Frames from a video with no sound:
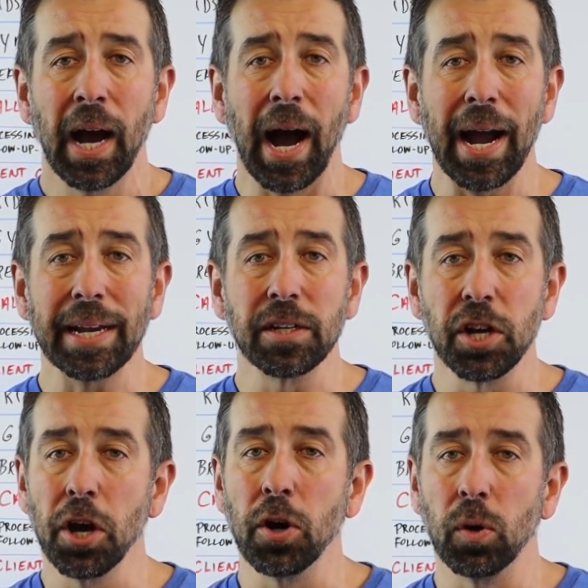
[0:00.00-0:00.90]
I
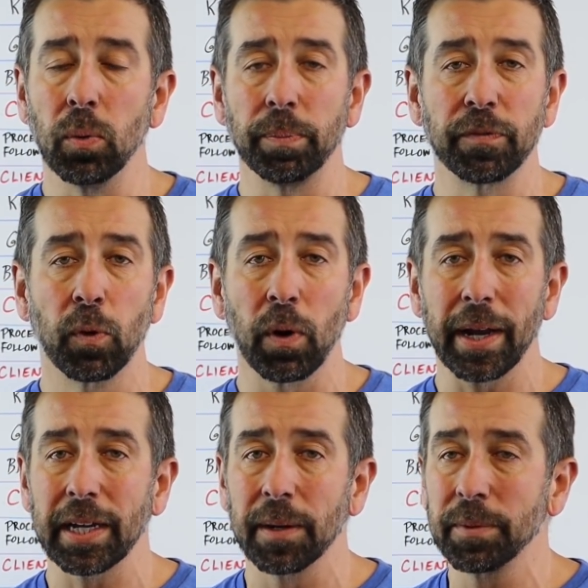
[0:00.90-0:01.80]
know before
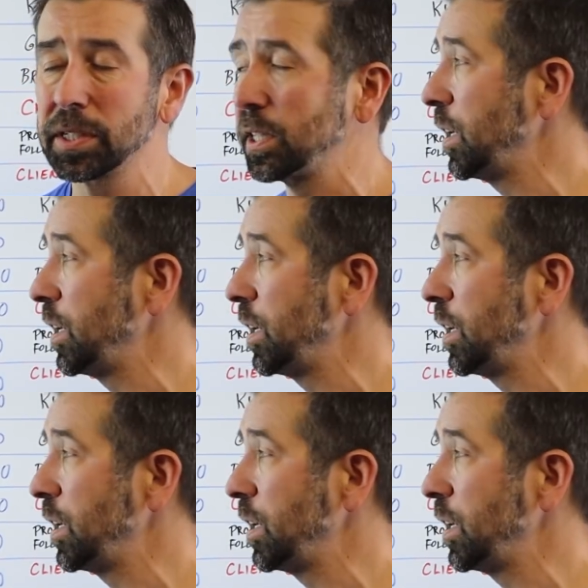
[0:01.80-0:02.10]
I come into